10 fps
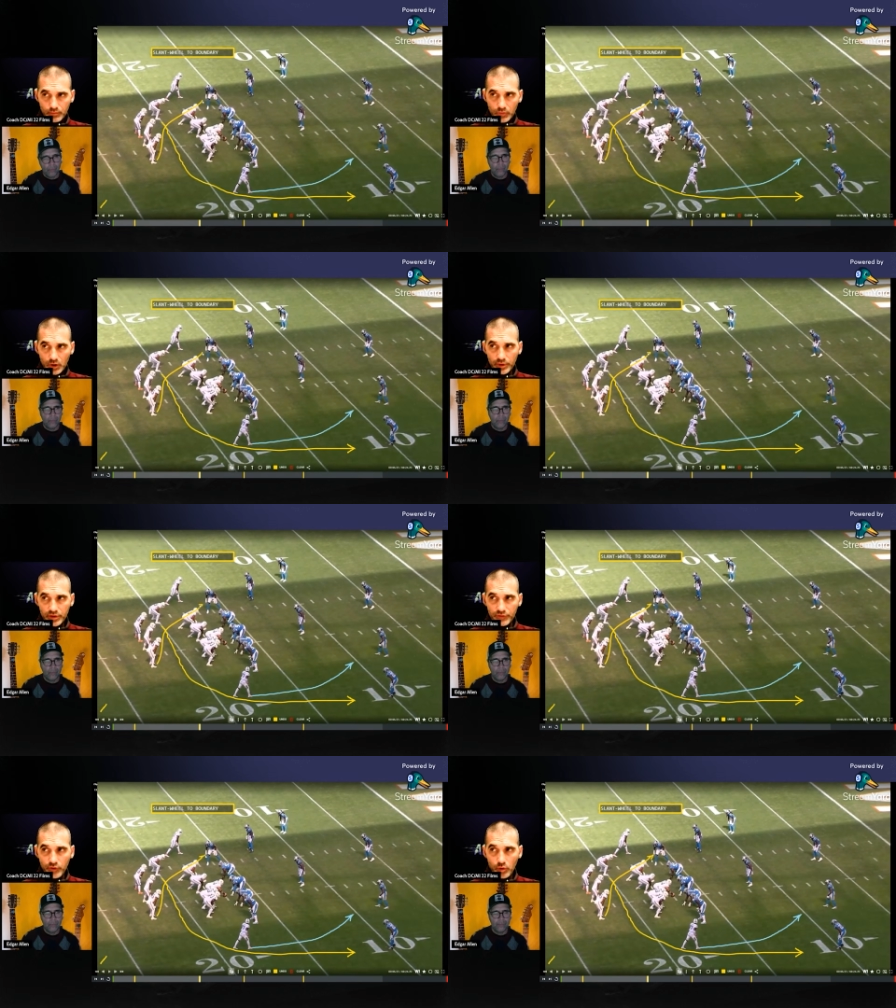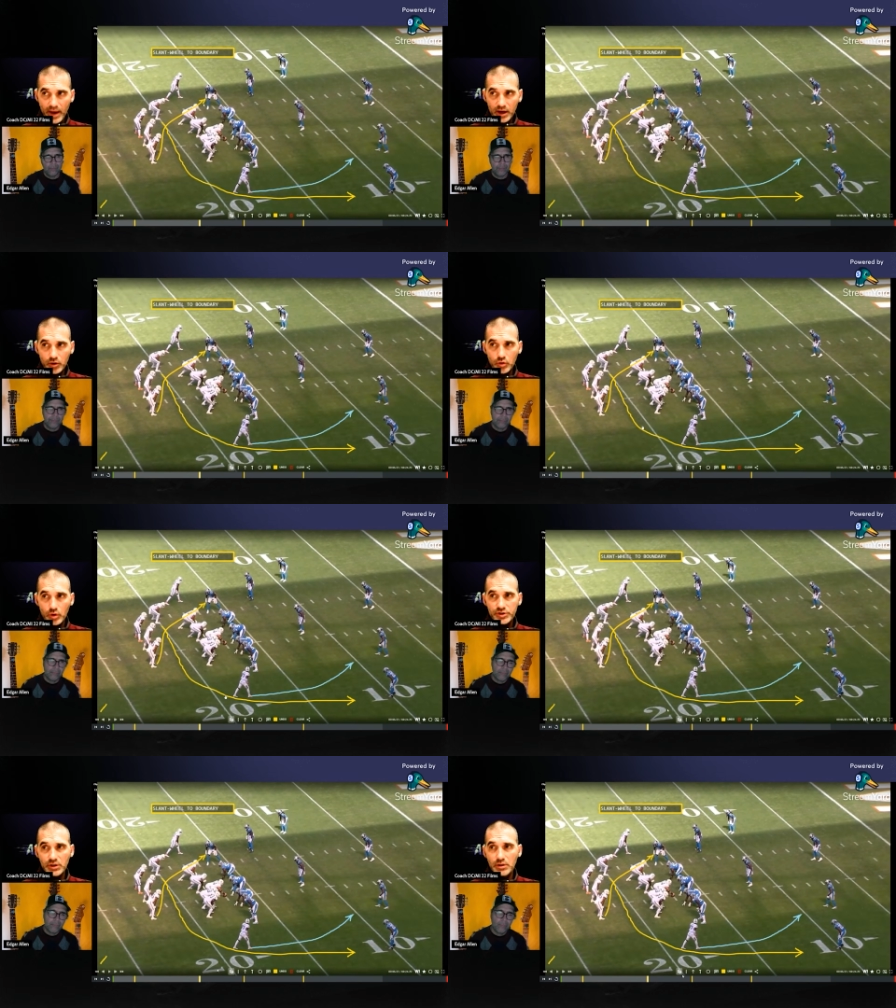with the fullback
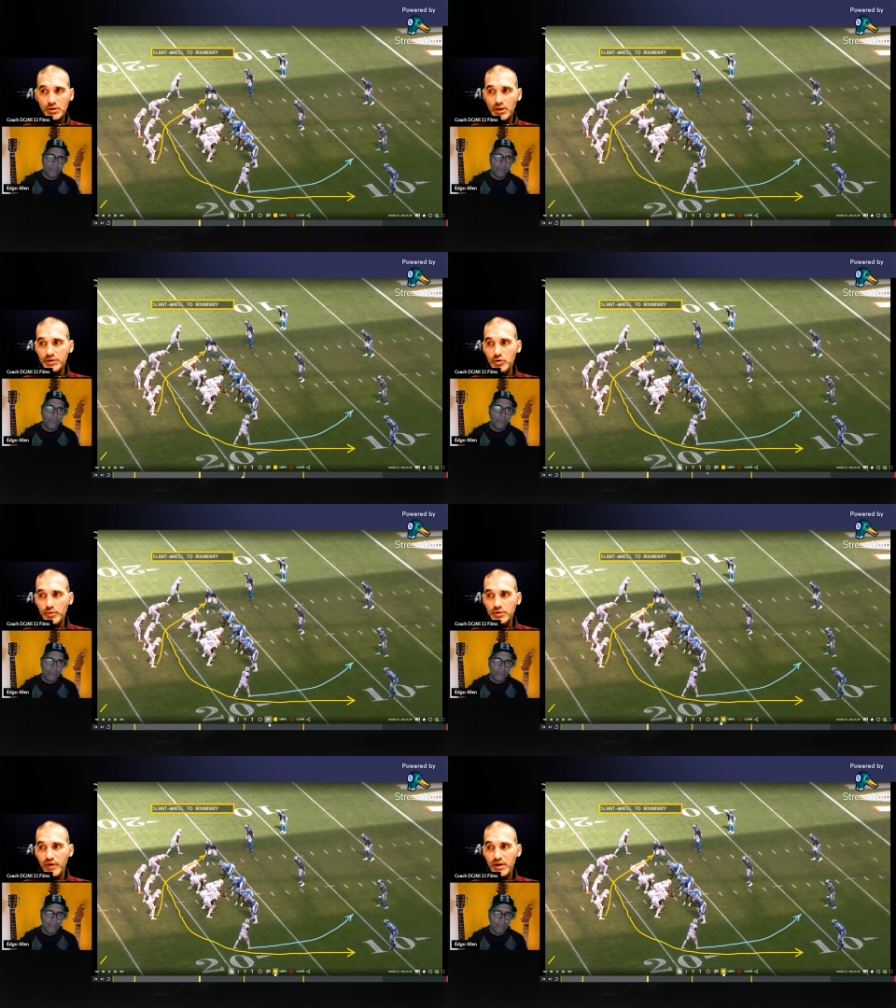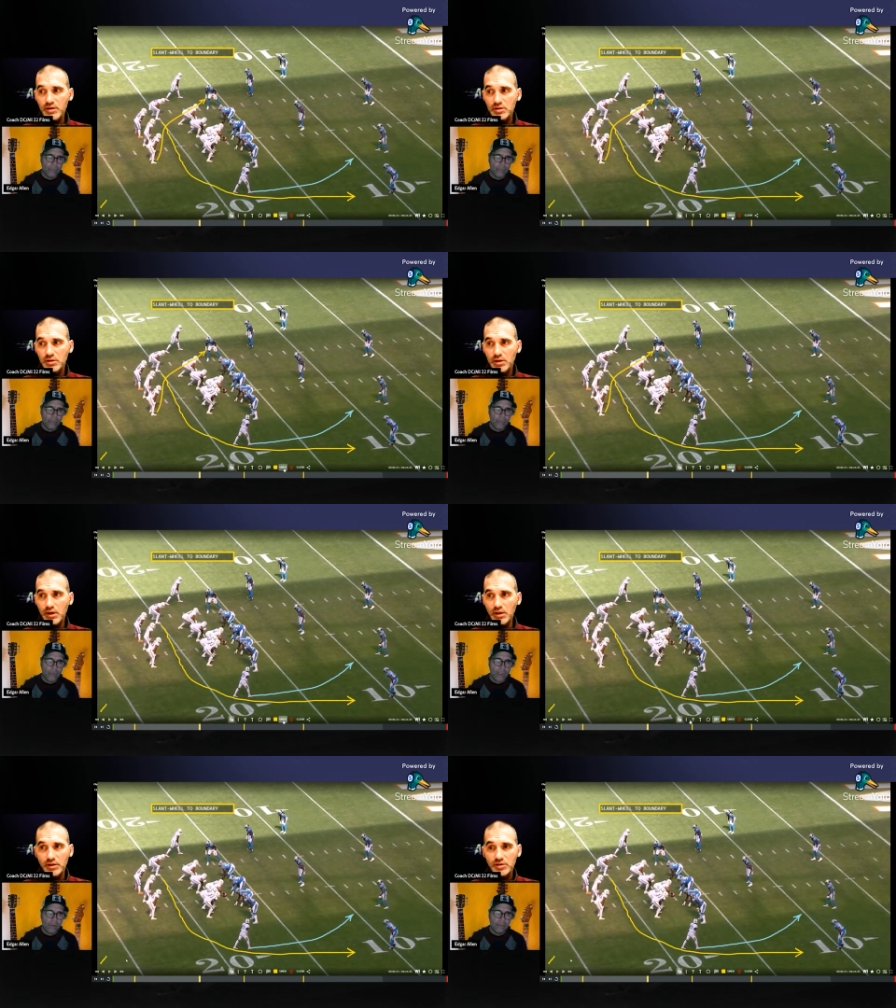crossing Tua's face.
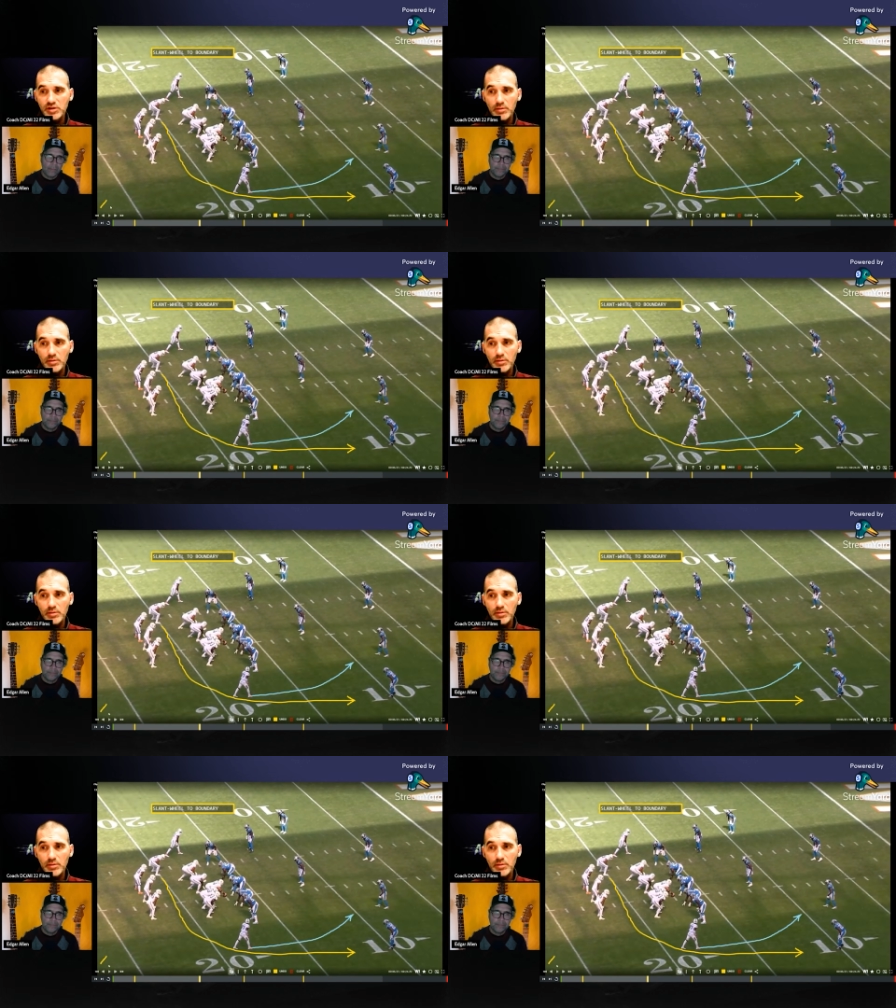and you get the same